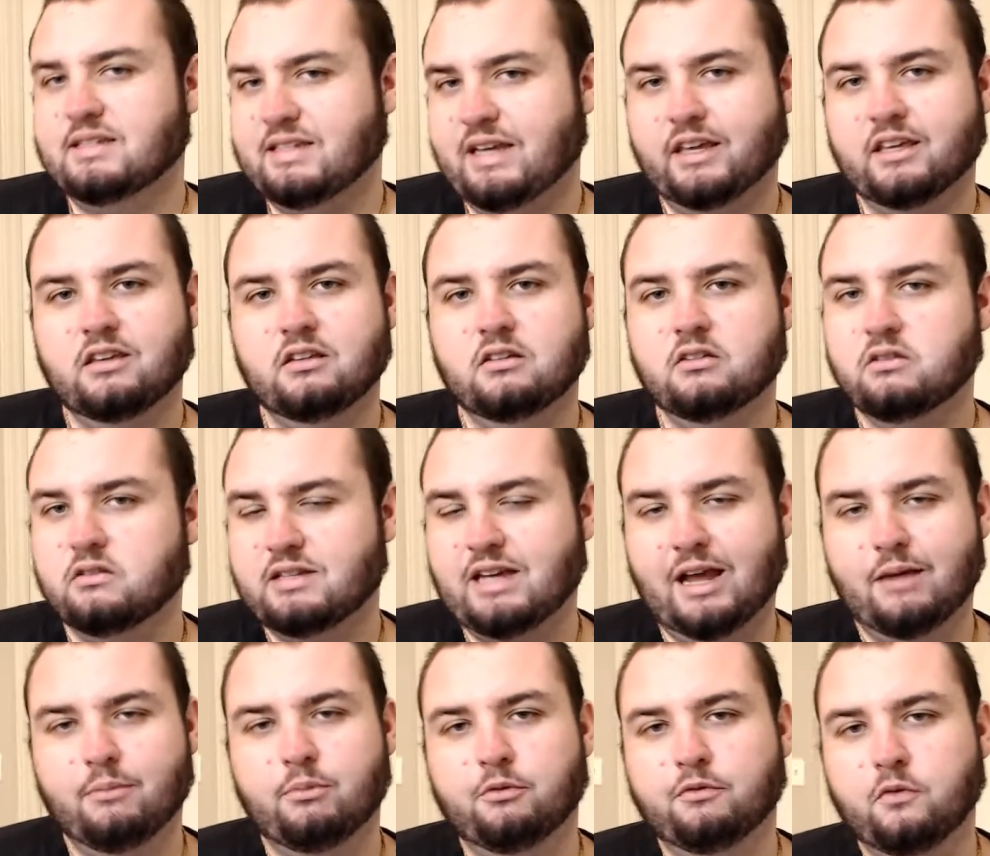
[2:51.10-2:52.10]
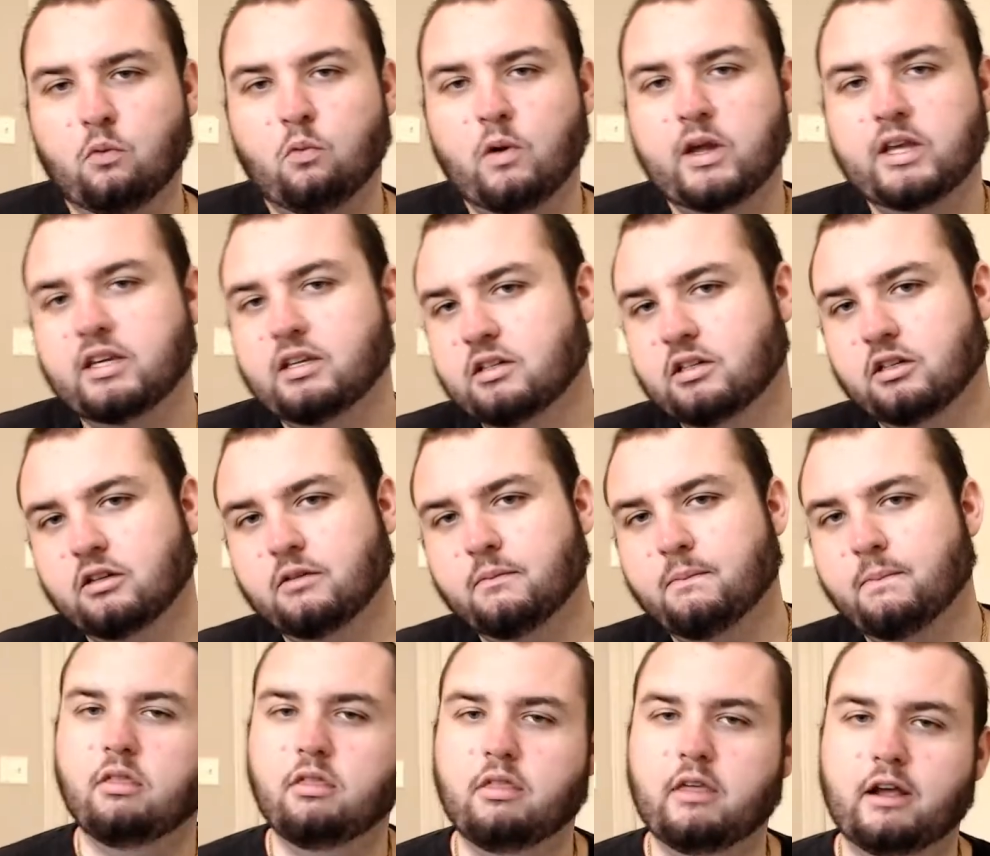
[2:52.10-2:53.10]
second type of awakening.
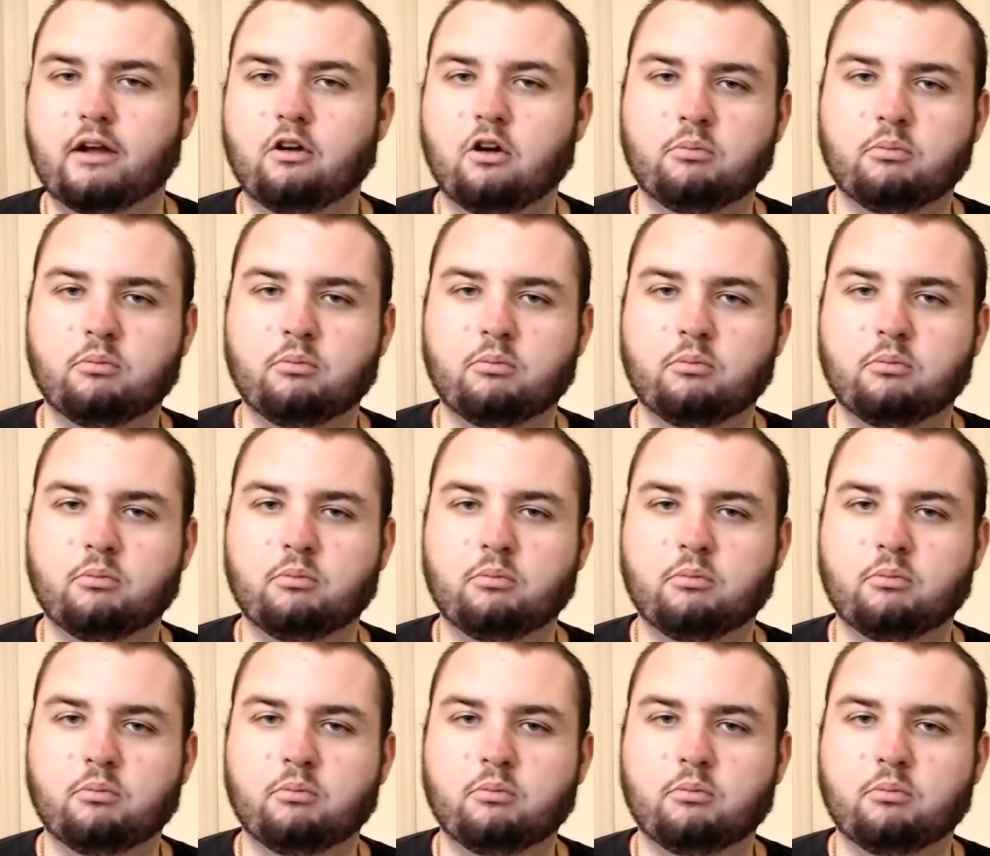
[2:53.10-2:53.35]
There